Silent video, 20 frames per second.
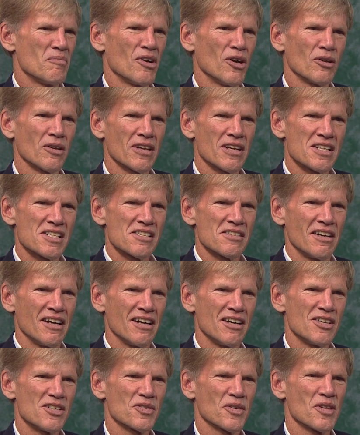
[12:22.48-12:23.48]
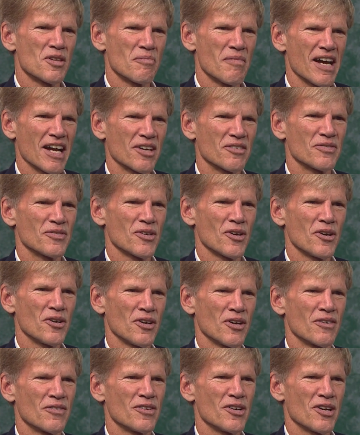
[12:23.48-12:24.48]
Mo, let's turn the microphone
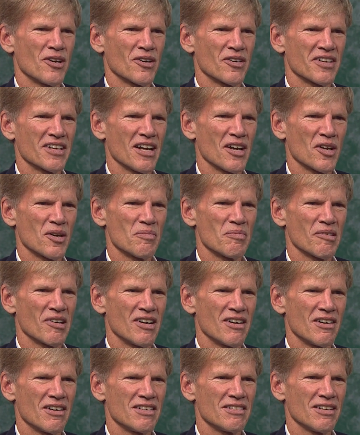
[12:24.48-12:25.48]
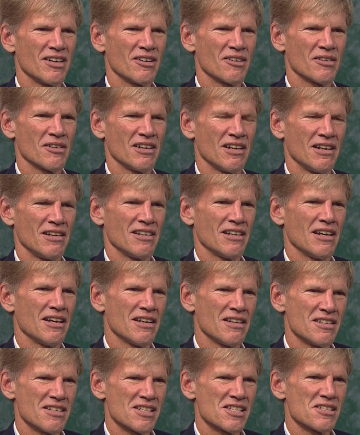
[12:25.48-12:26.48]
over to your counterpart here. And
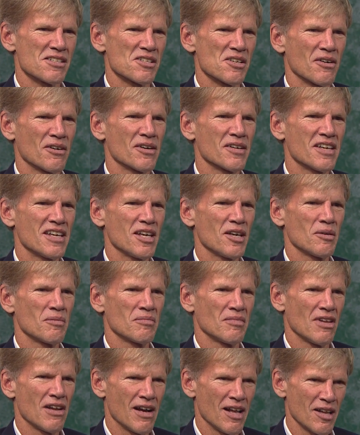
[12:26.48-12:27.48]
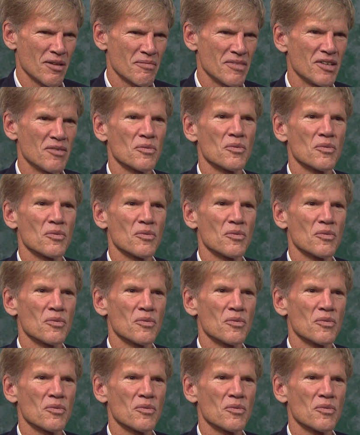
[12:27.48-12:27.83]
this is Arkeem Lalaman,